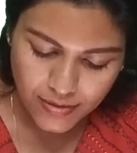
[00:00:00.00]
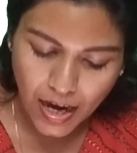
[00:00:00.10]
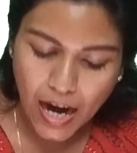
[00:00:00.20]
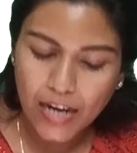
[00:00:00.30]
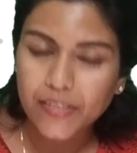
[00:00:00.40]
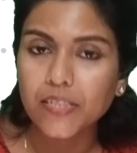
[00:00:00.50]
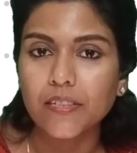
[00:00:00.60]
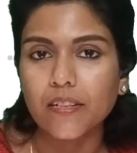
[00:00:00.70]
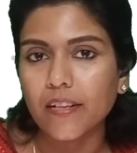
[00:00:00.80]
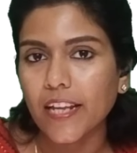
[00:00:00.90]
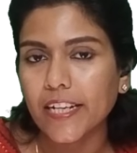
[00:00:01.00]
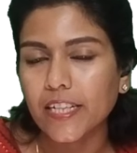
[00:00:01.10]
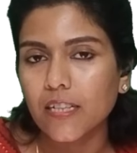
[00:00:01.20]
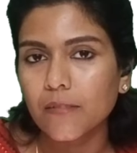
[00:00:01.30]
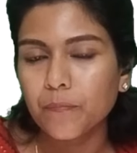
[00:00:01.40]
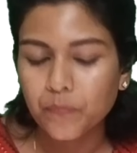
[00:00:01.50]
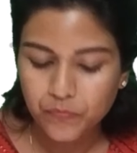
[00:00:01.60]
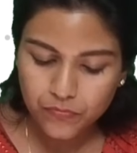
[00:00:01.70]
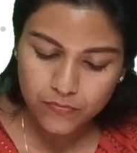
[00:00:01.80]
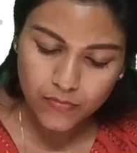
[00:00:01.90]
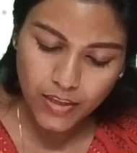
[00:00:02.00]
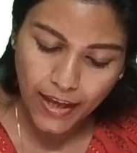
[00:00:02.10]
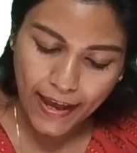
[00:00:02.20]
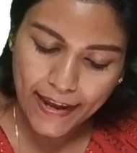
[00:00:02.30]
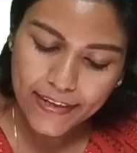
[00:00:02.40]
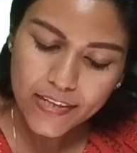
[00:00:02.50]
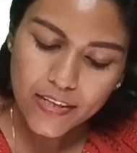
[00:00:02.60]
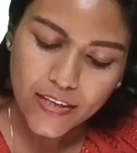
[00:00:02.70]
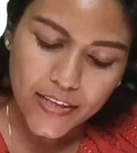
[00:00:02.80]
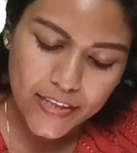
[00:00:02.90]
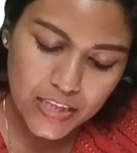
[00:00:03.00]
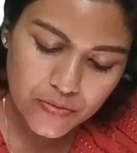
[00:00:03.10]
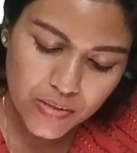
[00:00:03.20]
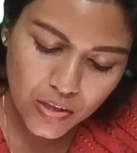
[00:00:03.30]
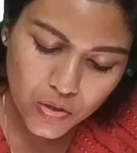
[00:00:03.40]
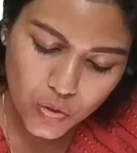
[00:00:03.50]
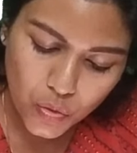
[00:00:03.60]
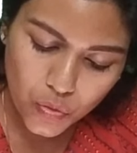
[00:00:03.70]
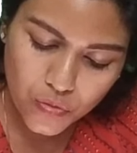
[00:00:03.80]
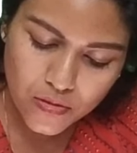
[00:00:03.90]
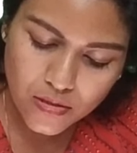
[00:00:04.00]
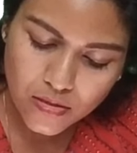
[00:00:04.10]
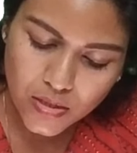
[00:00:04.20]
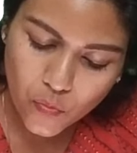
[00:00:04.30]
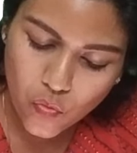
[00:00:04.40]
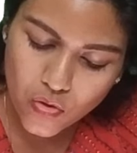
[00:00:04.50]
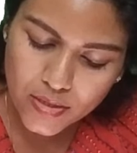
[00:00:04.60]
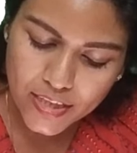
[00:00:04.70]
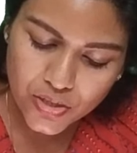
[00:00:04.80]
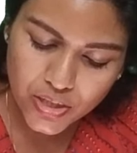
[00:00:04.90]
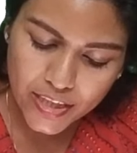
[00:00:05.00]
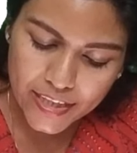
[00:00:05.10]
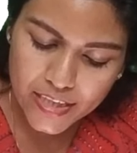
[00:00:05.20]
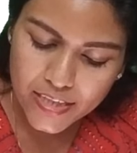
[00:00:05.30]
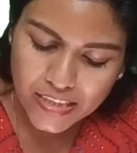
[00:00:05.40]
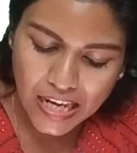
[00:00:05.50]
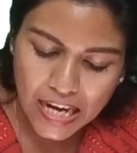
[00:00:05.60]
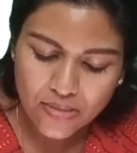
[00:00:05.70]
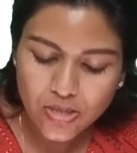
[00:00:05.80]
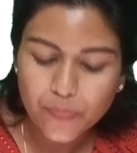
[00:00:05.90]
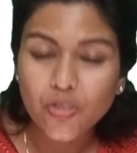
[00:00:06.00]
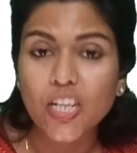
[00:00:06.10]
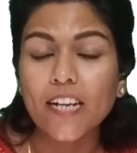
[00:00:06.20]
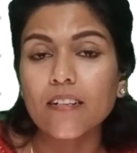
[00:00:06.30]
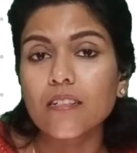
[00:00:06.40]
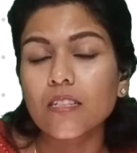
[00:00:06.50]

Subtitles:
heart rate. And it will close the voltage gated calcium channels.